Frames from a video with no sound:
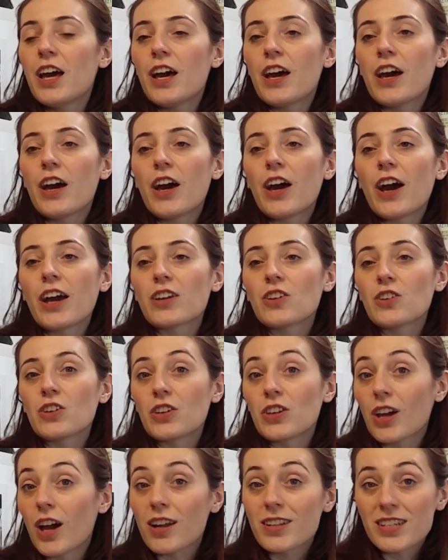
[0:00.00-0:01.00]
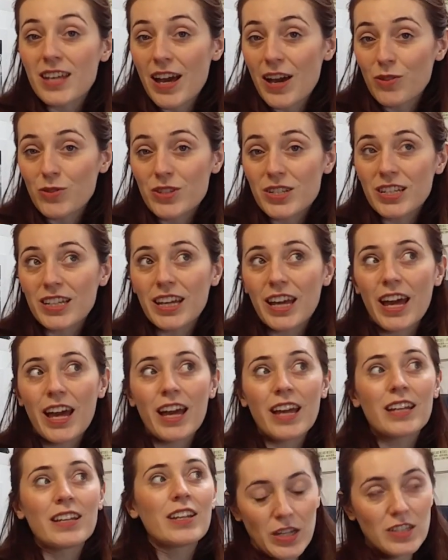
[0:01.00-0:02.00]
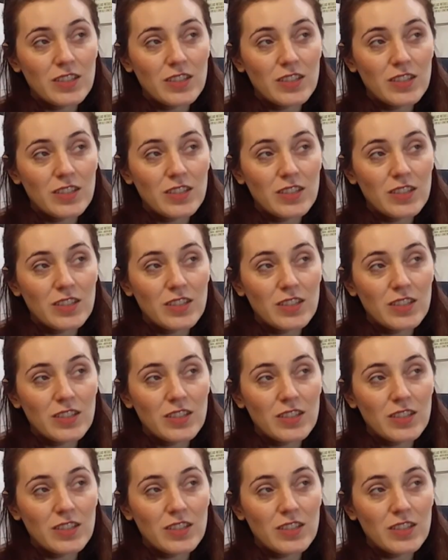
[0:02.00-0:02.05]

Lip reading: I can cut out again.